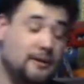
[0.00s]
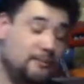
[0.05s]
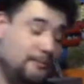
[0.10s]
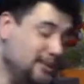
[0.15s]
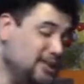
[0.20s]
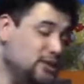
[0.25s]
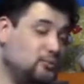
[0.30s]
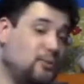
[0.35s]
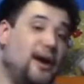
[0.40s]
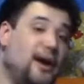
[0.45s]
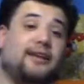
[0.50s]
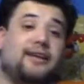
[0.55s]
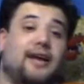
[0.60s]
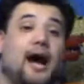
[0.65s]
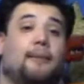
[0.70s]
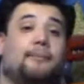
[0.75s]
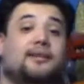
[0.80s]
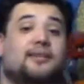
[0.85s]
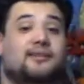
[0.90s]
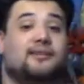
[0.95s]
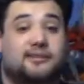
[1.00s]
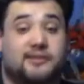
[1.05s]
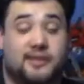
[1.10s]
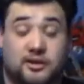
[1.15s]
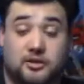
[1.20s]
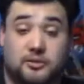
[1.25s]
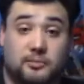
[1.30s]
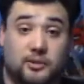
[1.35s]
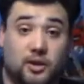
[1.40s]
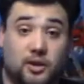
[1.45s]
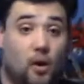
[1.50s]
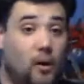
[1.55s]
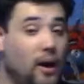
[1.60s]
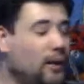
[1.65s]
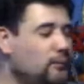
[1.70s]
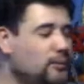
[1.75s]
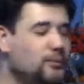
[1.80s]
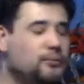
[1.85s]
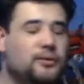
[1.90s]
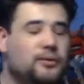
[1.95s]
Please write a comment in the section below.
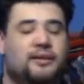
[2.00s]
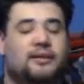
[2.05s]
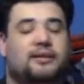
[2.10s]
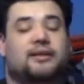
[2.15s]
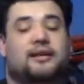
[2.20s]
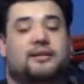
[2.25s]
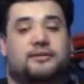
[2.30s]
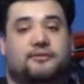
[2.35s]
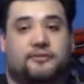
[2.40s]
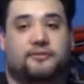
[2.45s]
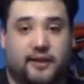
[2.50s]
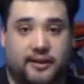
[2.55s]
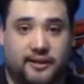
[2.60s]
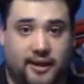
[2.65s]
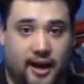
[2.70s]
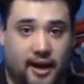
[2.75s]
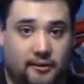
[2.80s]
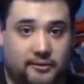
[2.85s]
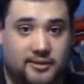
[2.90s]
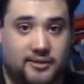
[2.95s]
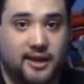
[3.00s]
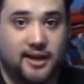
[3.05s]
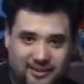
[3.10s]
I would really like to find out.